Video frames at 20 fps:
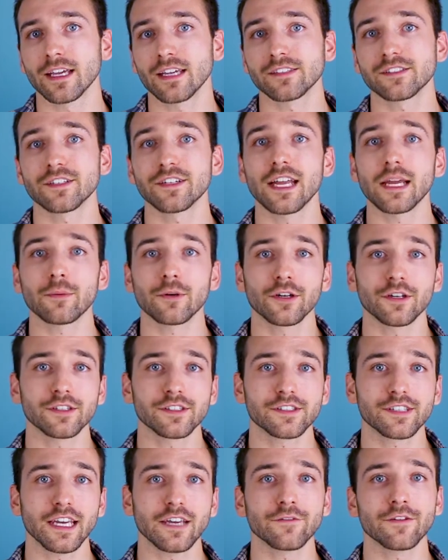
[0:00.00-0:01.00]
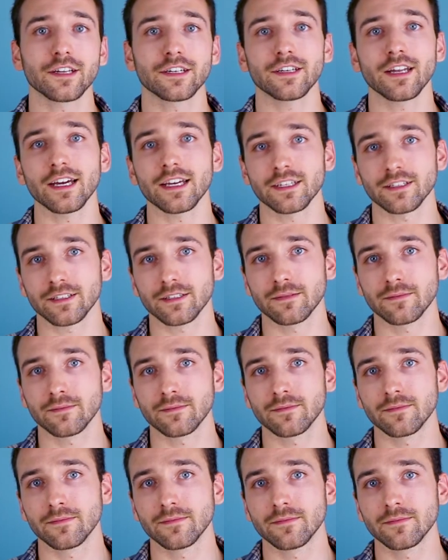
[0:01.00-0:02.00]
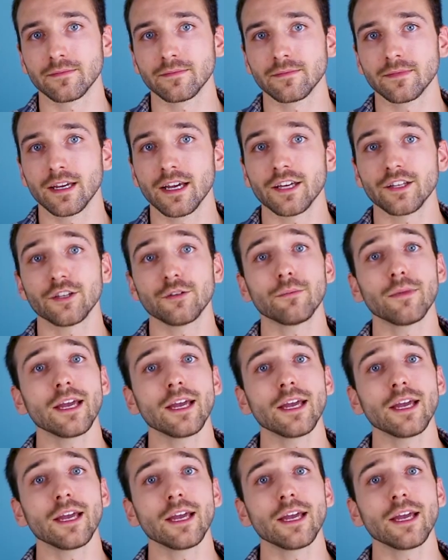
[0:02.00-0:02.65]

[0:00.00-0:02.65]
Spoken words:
Is the neighborhood safe at night? You